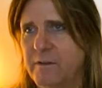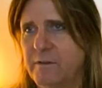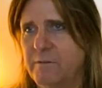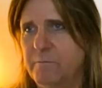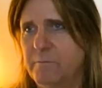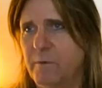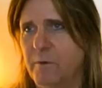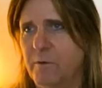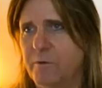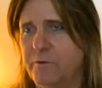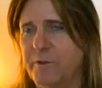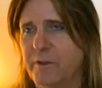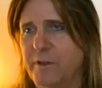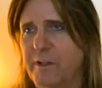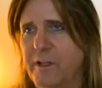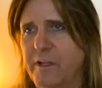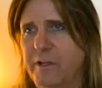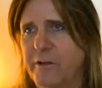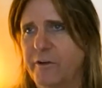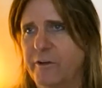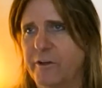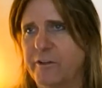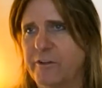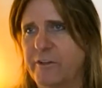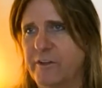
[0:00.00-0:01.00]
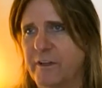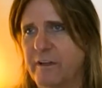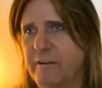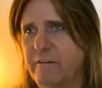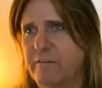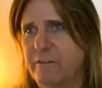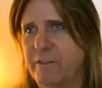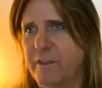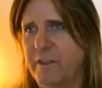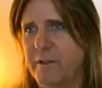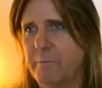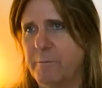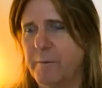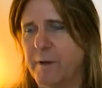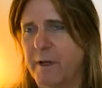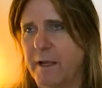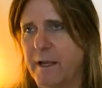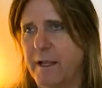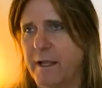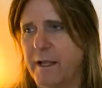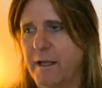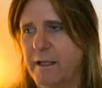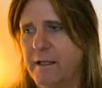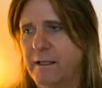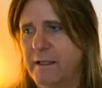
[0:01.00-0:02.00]
most of the lyrics and everything.
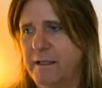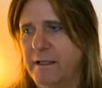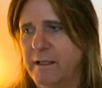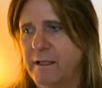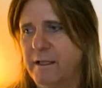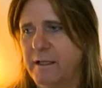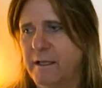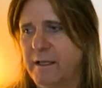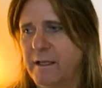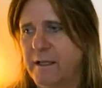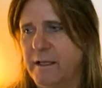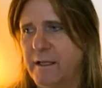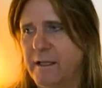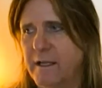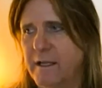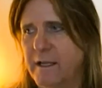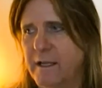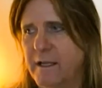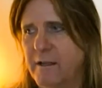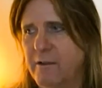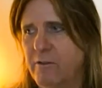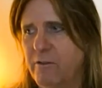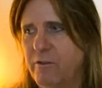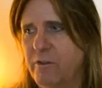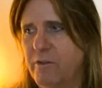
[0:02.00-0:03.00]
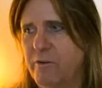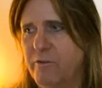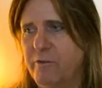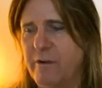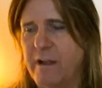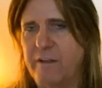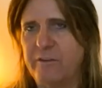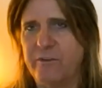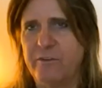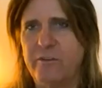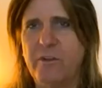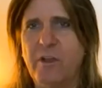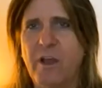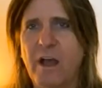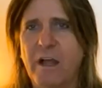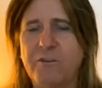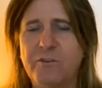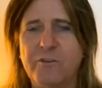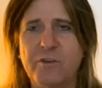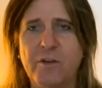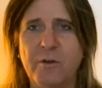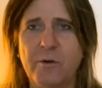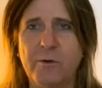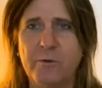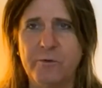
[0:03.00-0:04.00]
But the rest got
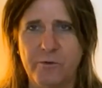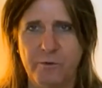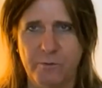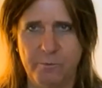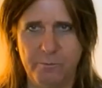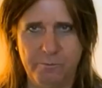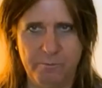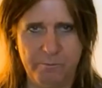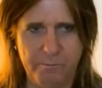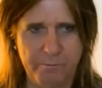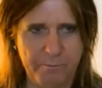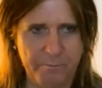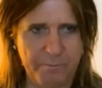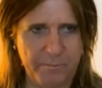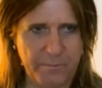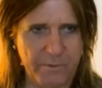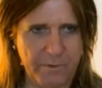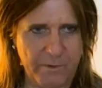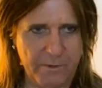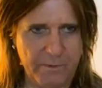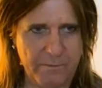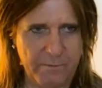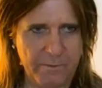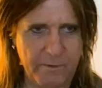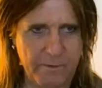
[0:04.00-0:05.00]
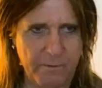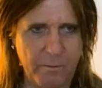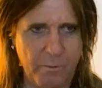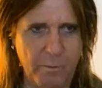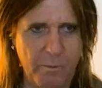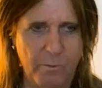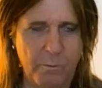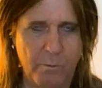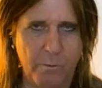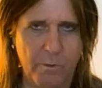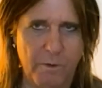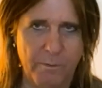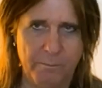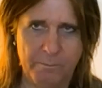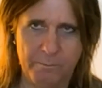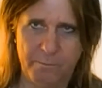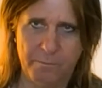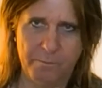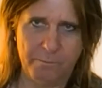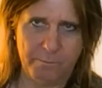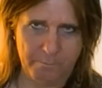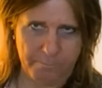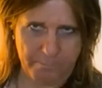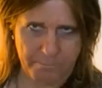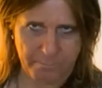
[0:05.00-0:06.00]
chosen, were
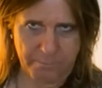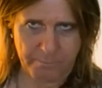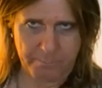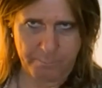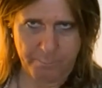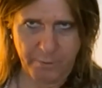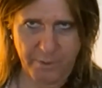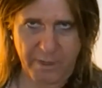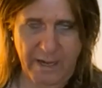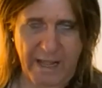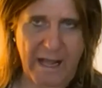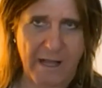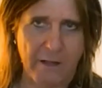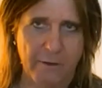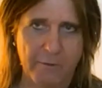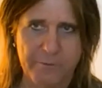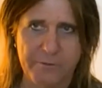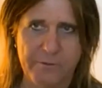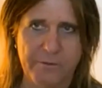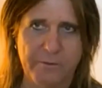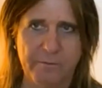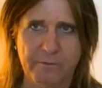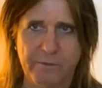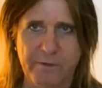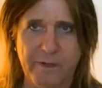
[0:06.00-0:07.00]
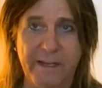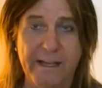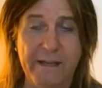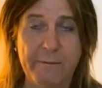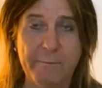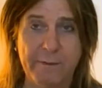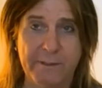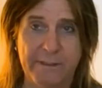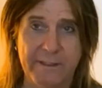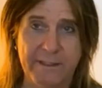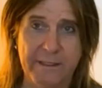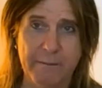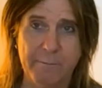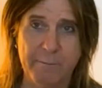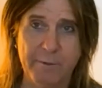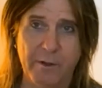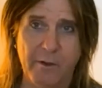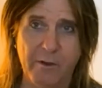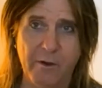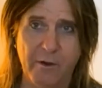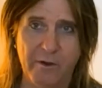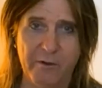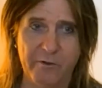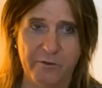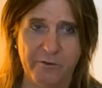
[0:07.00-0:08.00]
put out deliberately
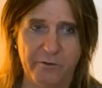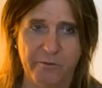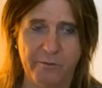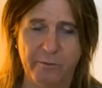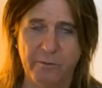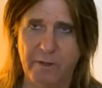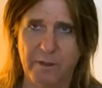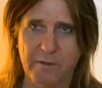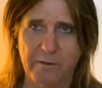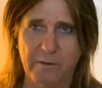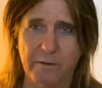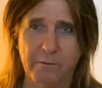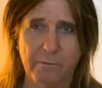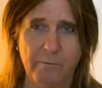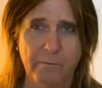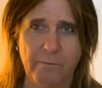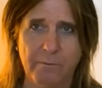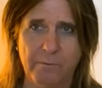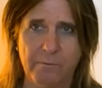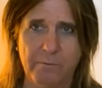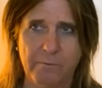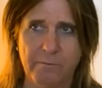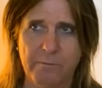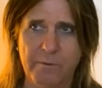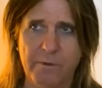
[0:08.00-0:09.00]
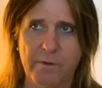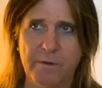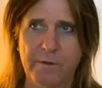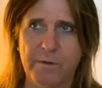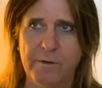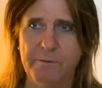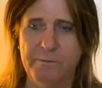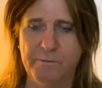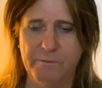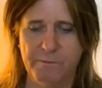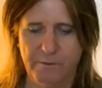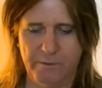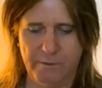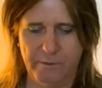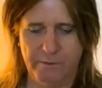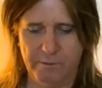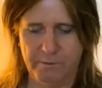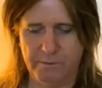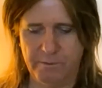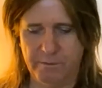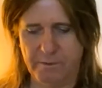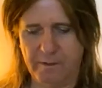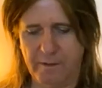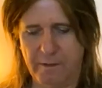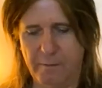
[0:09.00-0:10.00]
because, and
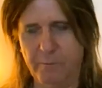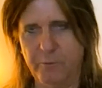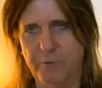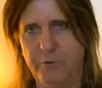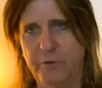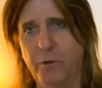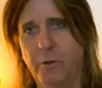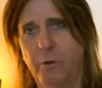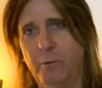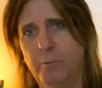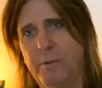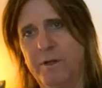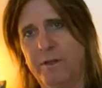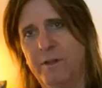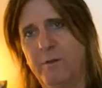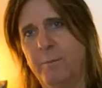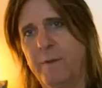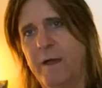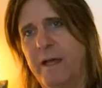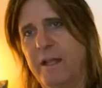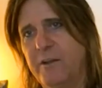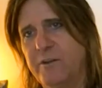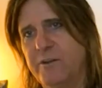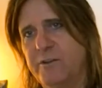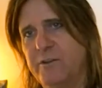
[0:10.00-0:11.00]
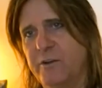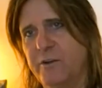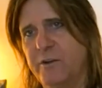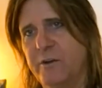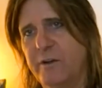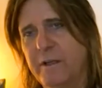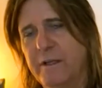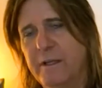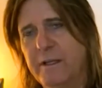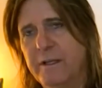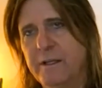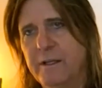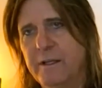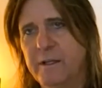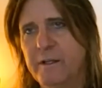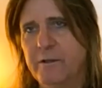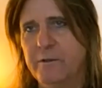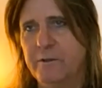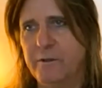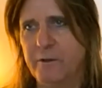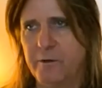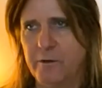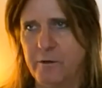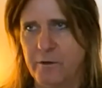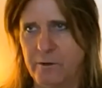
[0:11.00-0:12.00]
I was told by the manager,
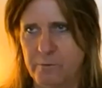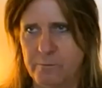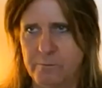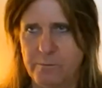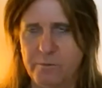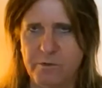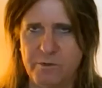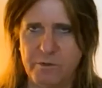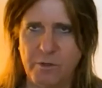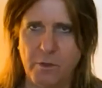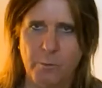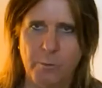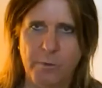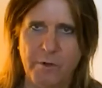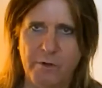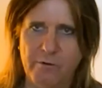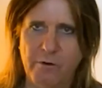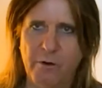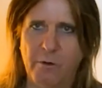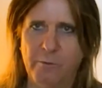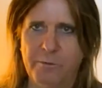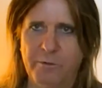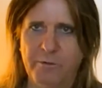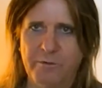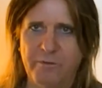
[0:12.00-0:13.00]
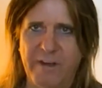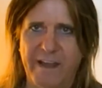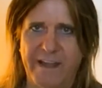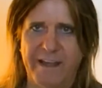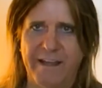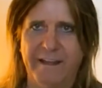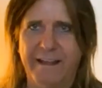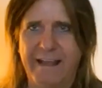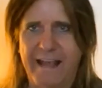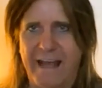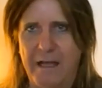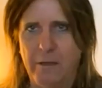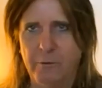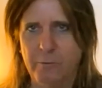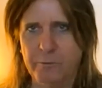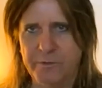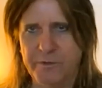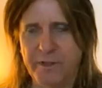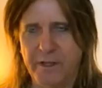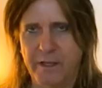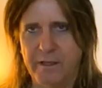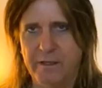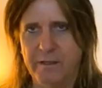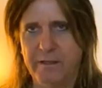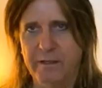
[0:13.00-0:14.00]
you know, Joe, we wrote The Final
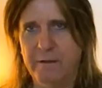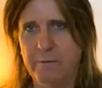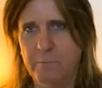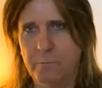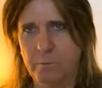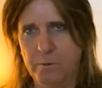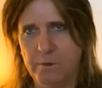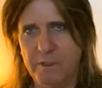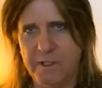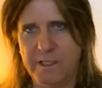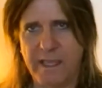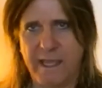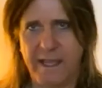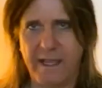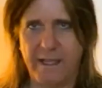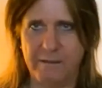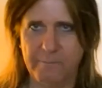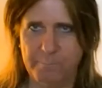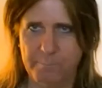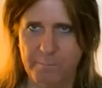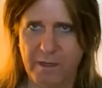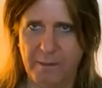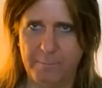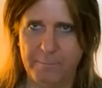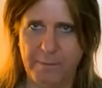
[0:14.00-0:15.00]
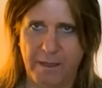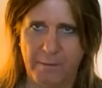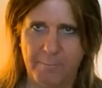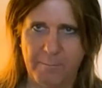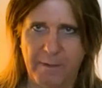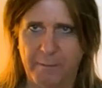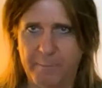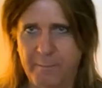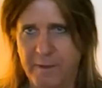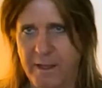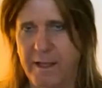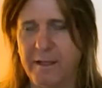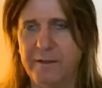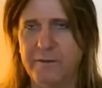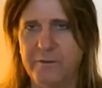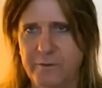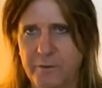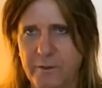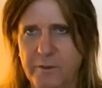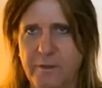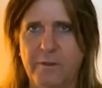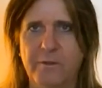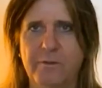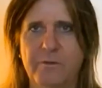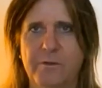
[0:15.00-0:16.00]
Countdown and we can't blah, blah, blah, blah,
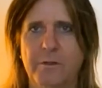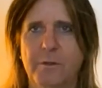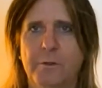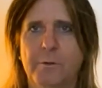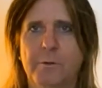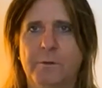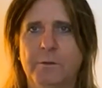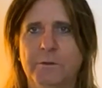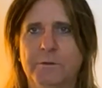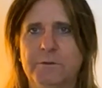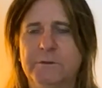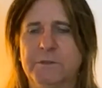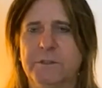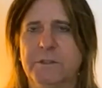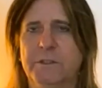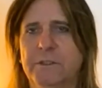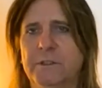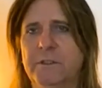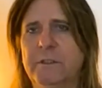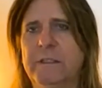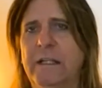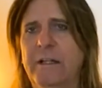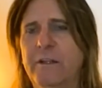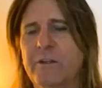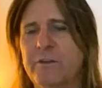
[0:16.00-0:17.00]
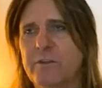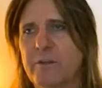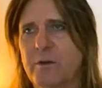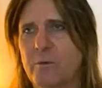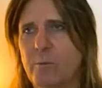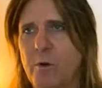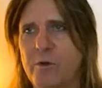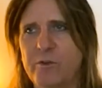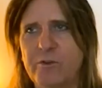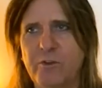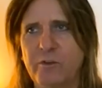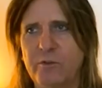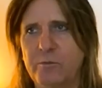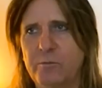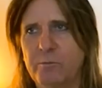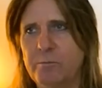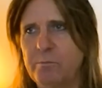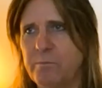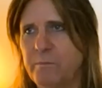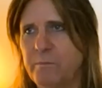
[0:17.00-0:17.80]
and so on, you know. So it wasn't